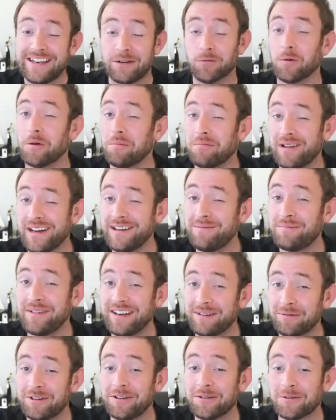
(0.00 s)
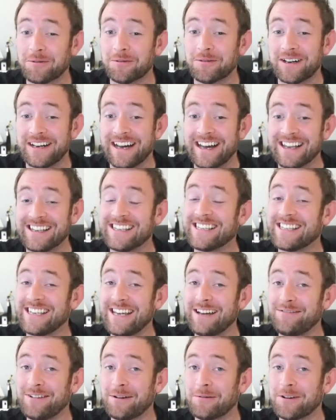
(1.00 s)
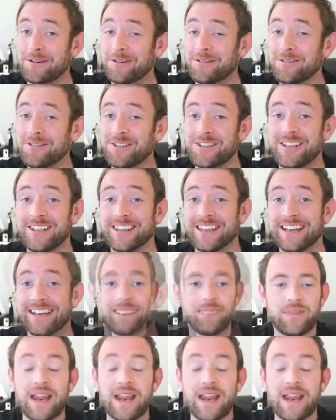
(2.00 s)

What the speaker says: we might be able to go and save our horsey there.